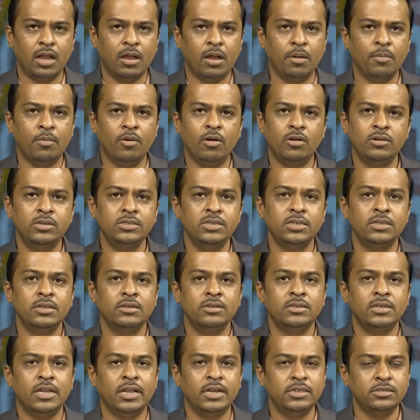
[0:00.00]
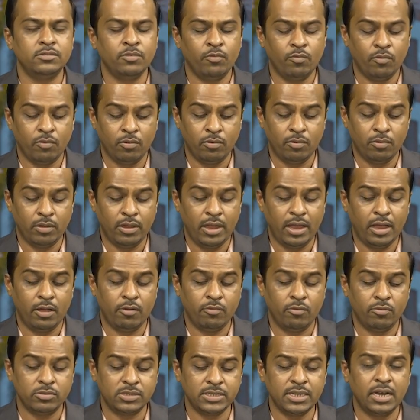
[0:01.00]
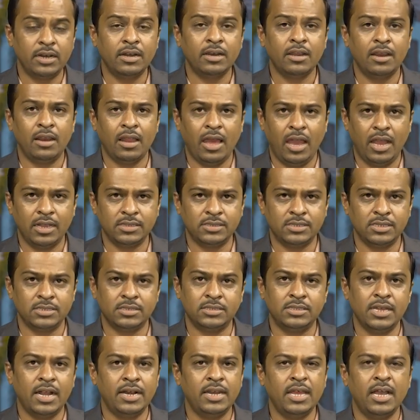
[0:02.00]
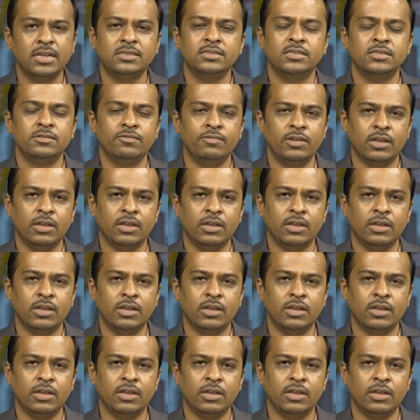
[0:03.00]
about its central axis. That axis